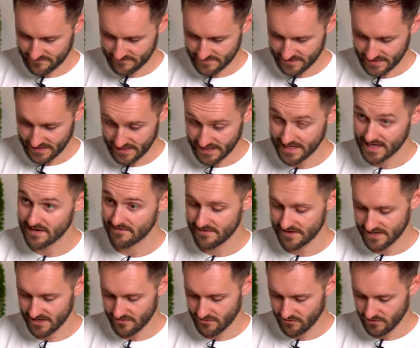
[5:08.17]
And I'll link a
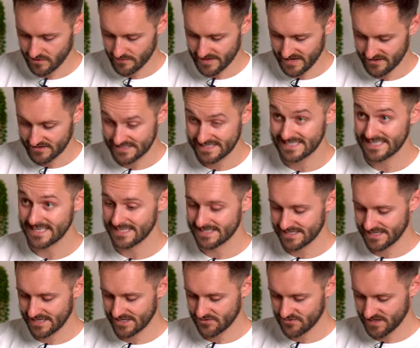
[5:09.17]
video all about
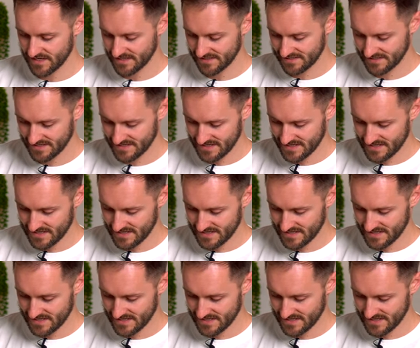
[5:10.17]
seasoning drinks